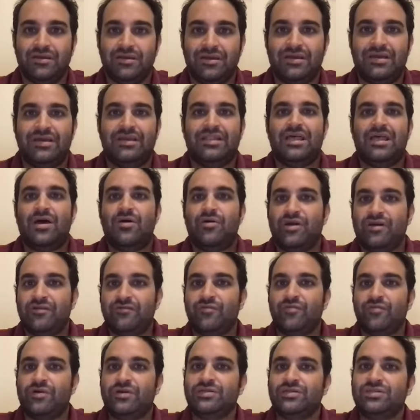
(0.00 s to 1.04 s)
allow
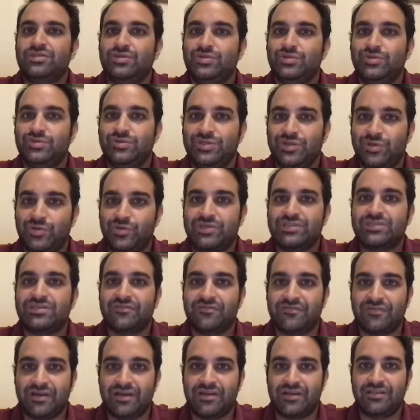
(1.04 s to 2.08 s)
everyone to
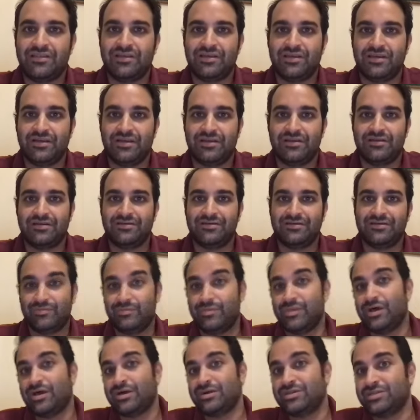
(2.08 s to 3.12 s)
de-riskify the
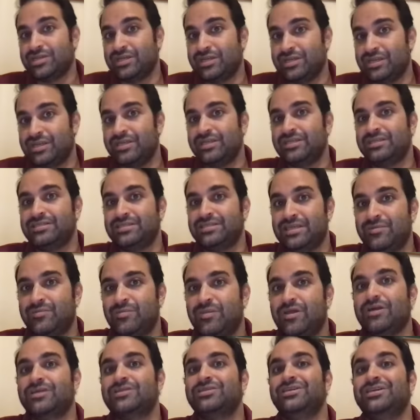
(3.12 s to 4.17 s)
blockchain and
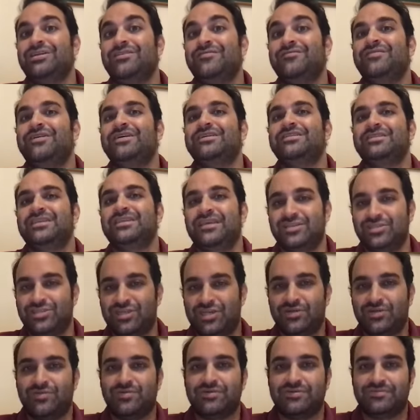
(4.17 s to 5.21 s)
blockchain investing in
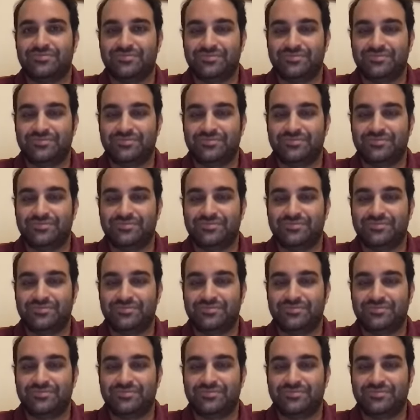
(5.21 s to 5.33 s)
general.